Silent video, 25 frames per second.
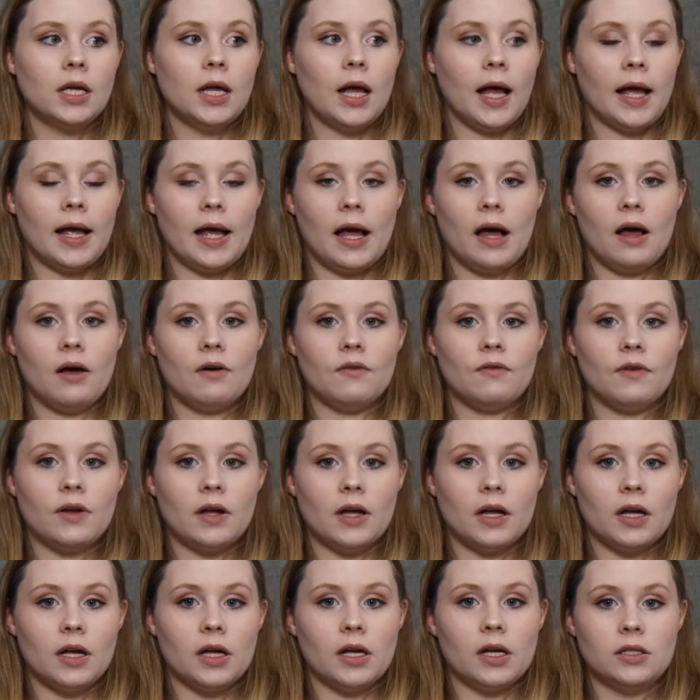I have
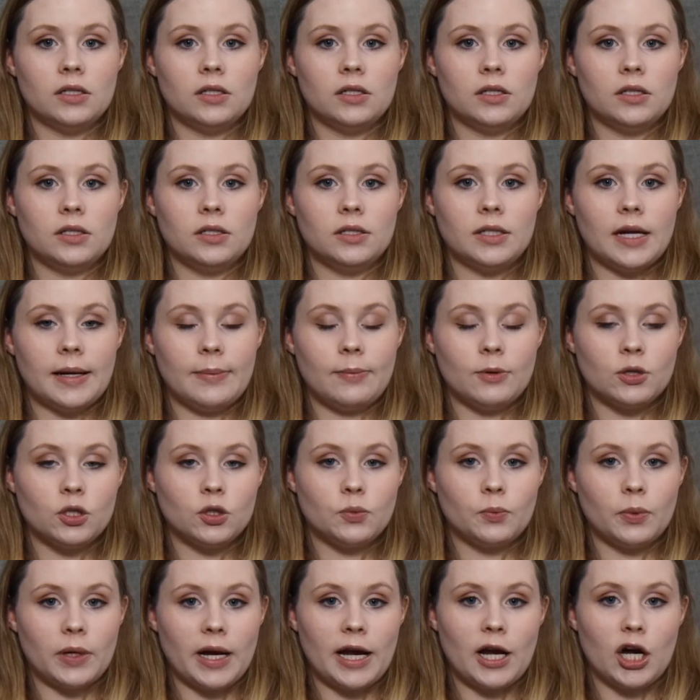a diaper
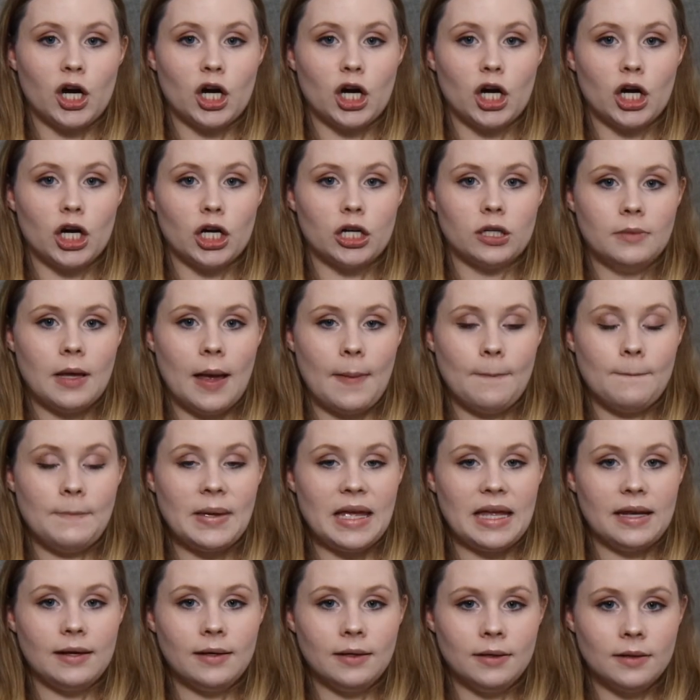sprayer
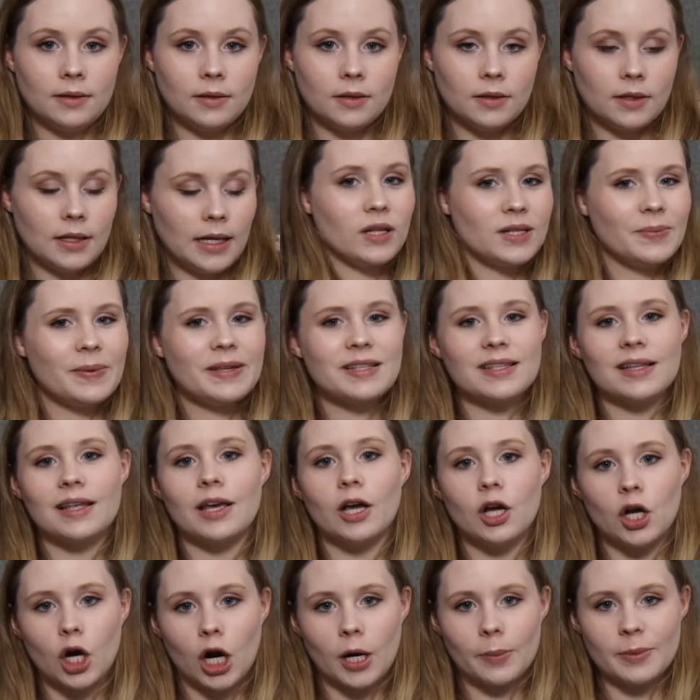bin. It's basically
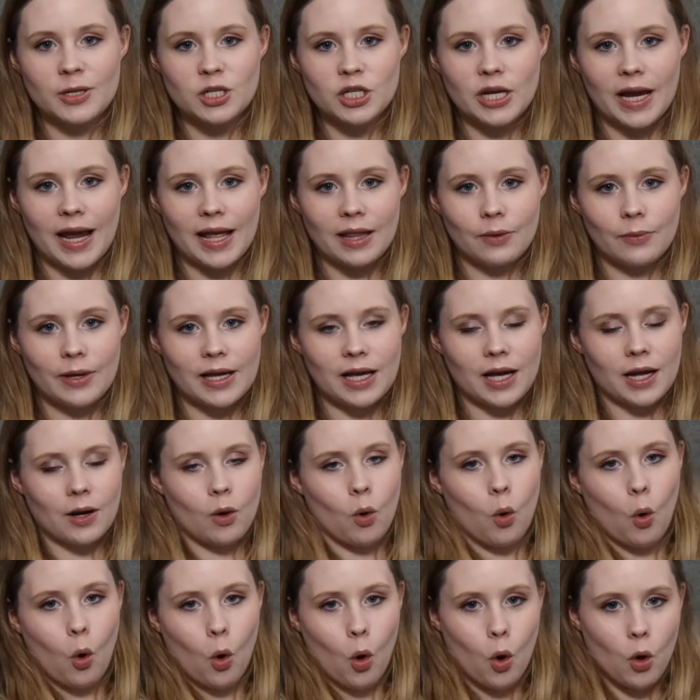a garbage can, and we cut a
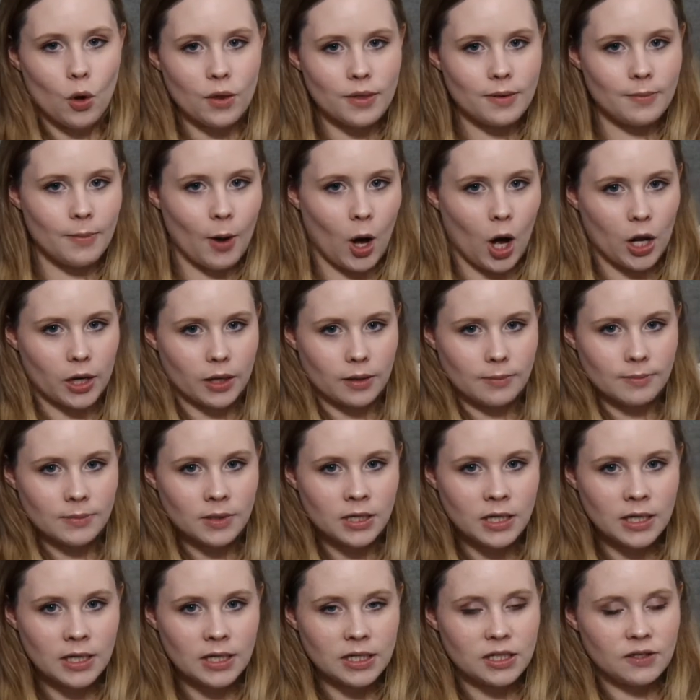hole in the bottom
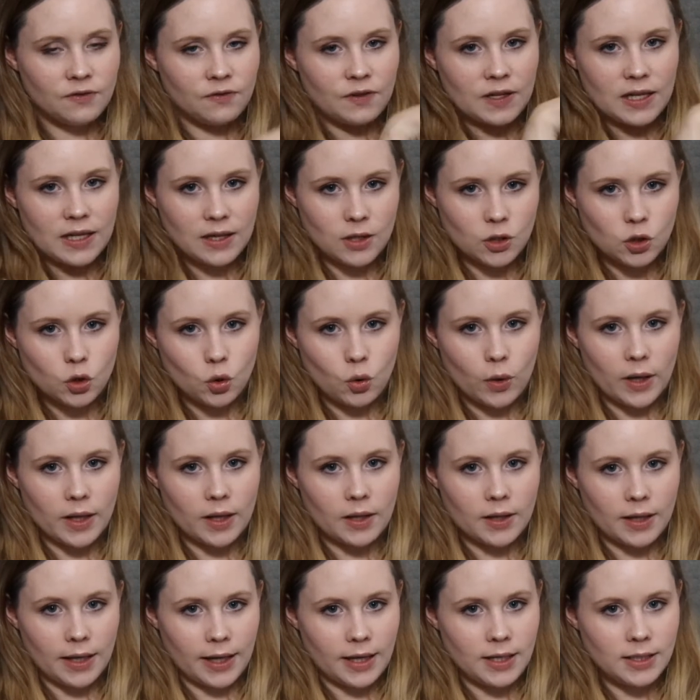to fit in the
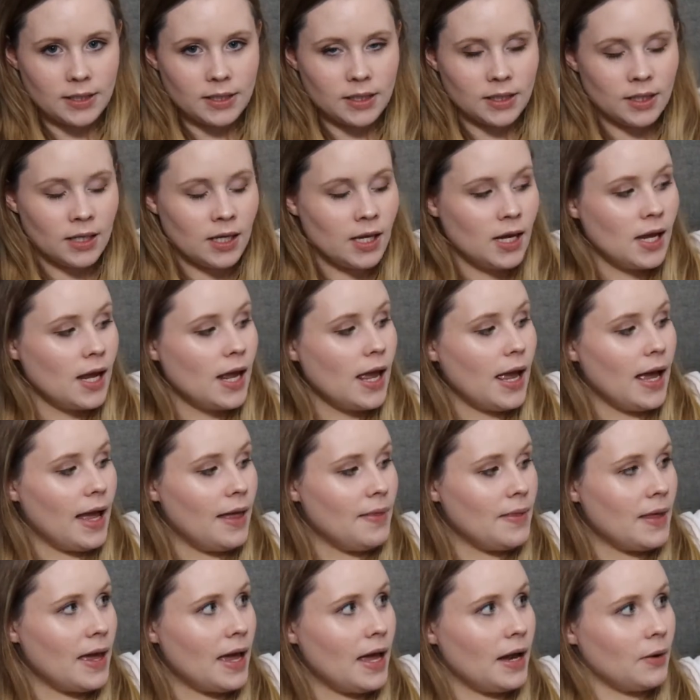toilet.
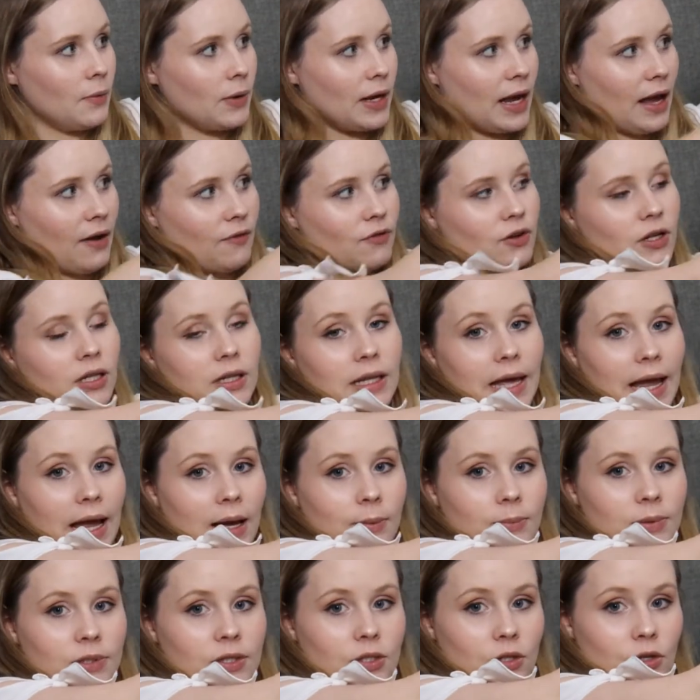And then we have
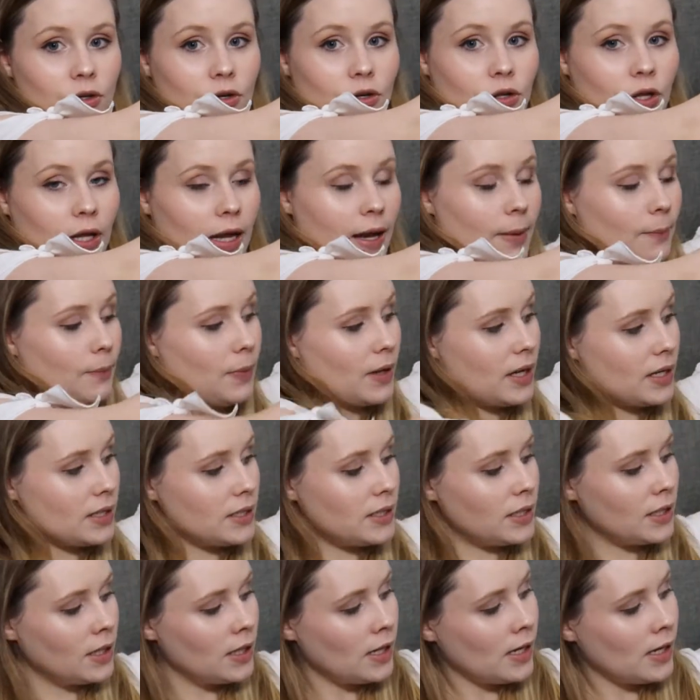clamps, so you clamp it.